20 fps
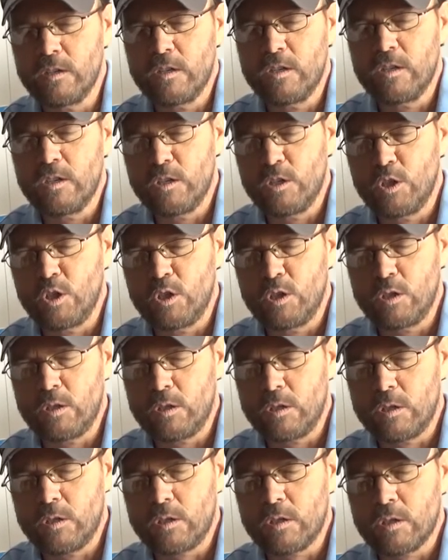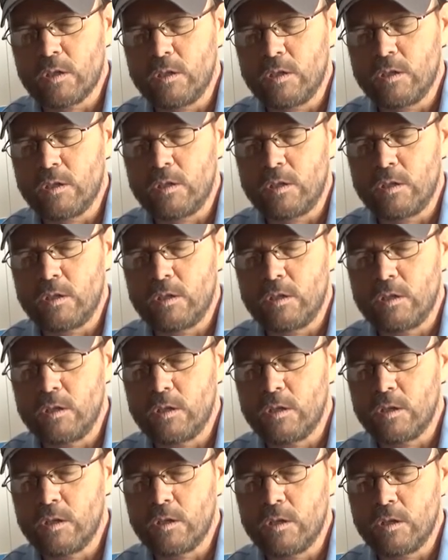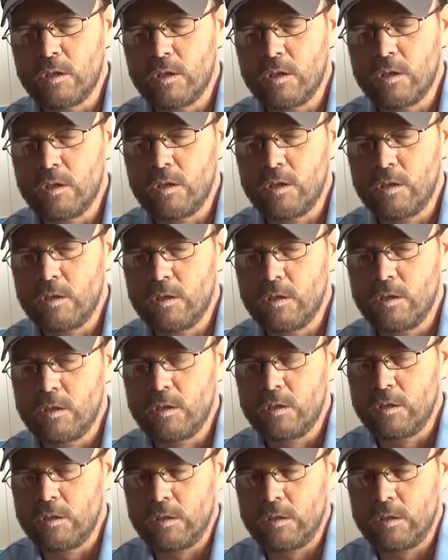Nothing is said.